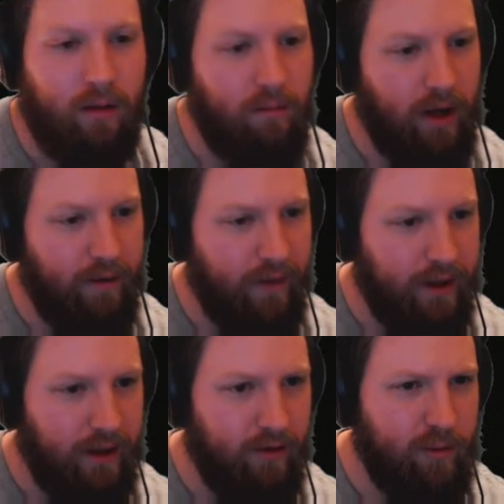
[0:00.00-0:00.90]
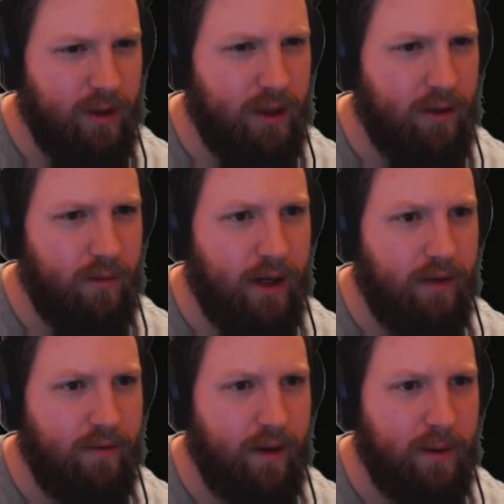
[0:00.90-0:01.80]
Modified government. We
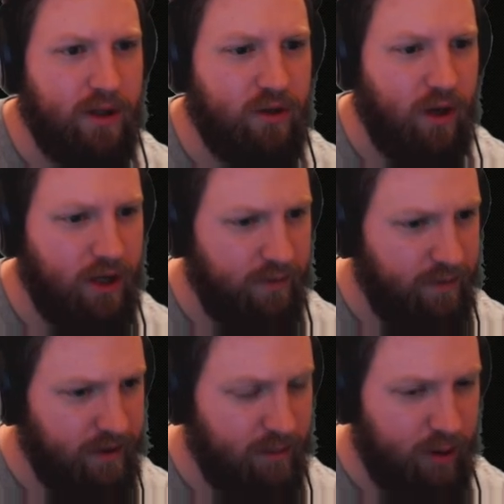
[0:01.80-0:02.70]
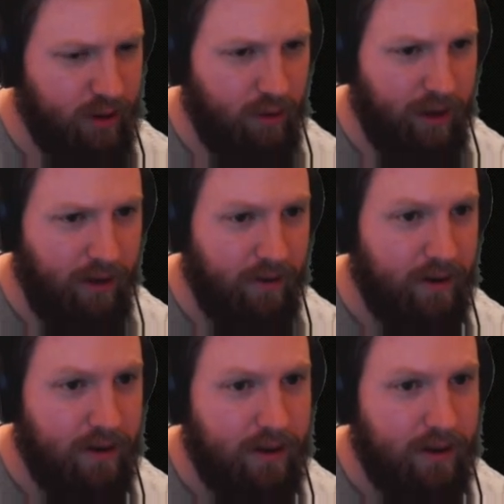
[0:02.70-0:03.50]
have how much? 150 political power.